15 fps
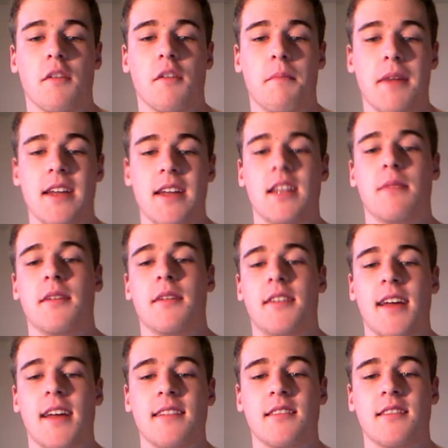medium
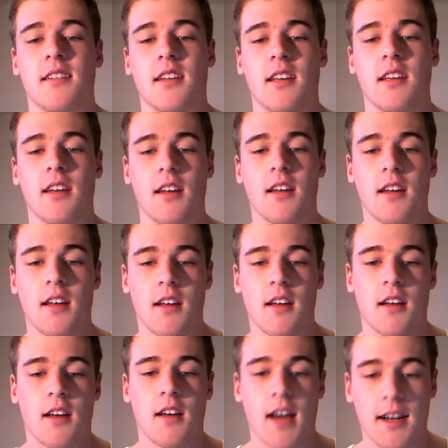intensity
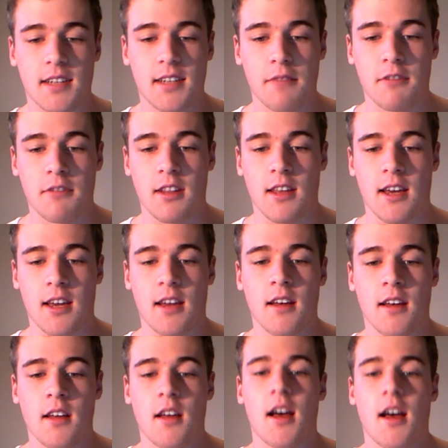activity there,
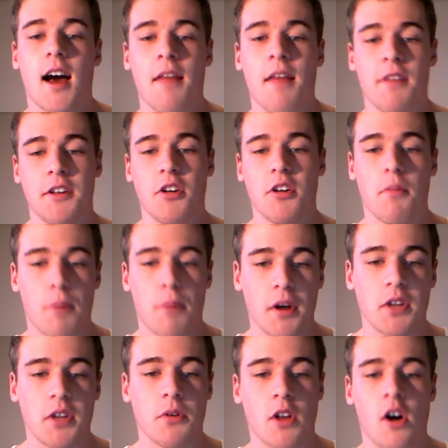and then your
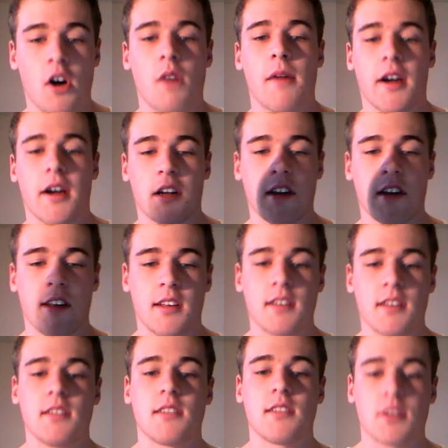body will automatically
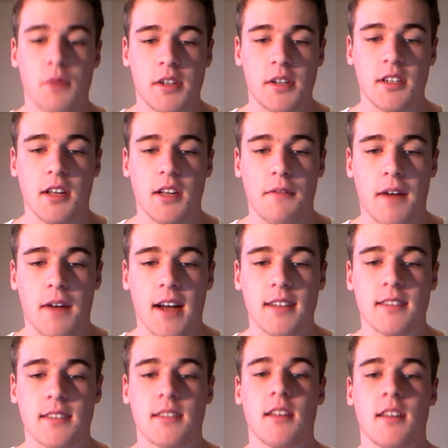switch to your
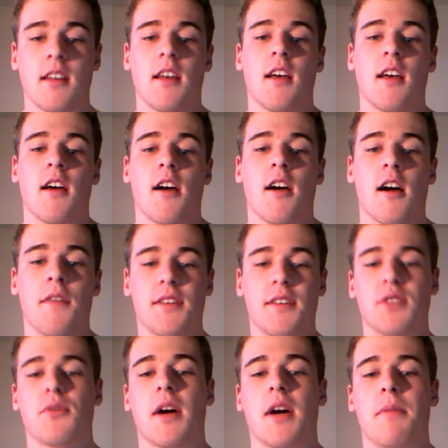fats. And this
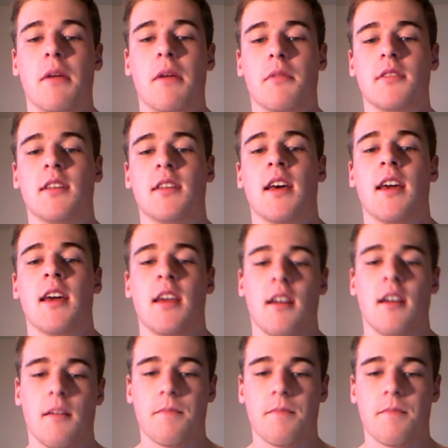is why people say